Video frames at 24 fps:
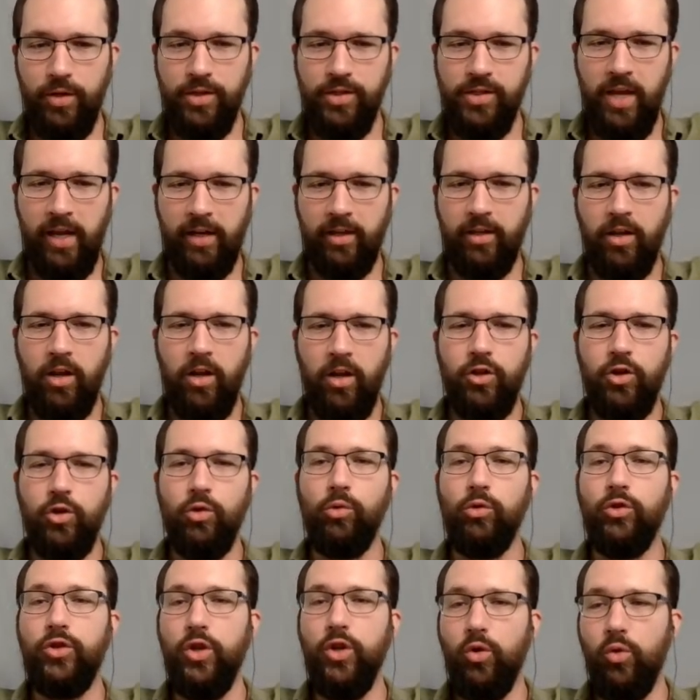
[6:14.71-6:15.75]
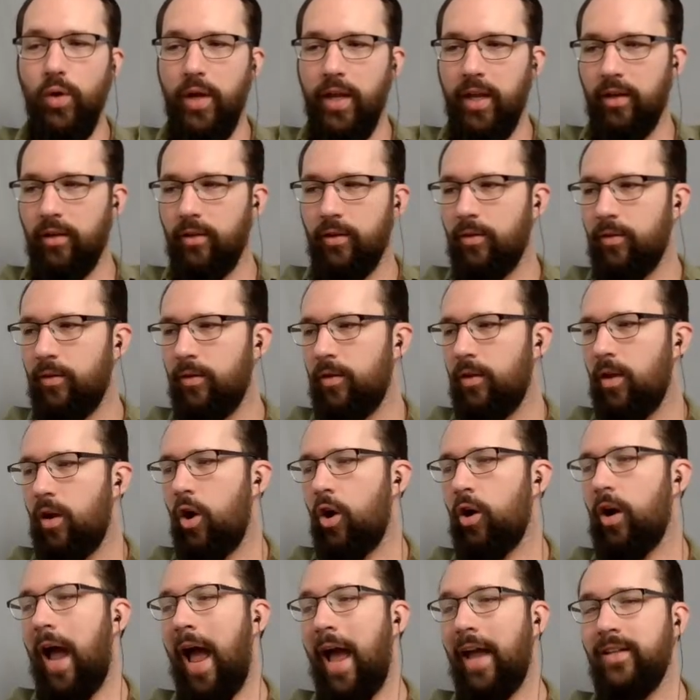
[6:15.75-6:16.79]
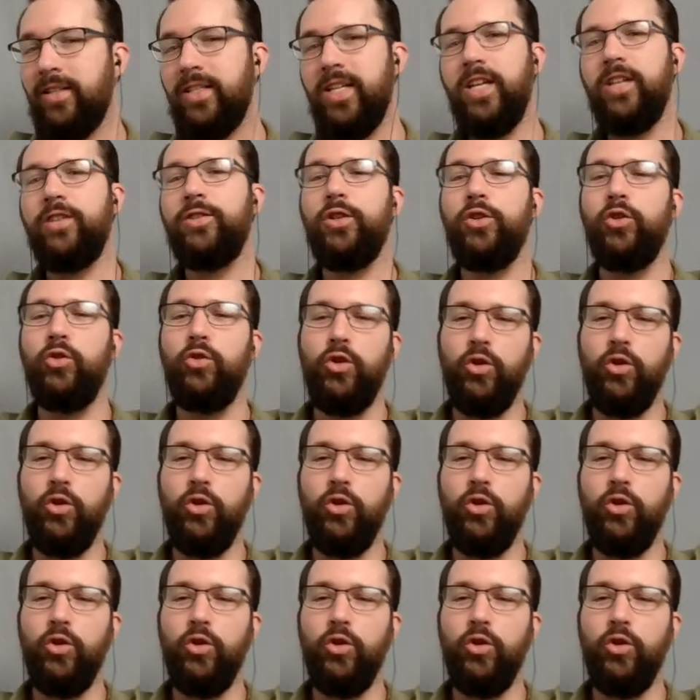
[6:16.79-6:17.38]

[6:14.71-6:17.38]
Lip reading: is like you do it or I teach you,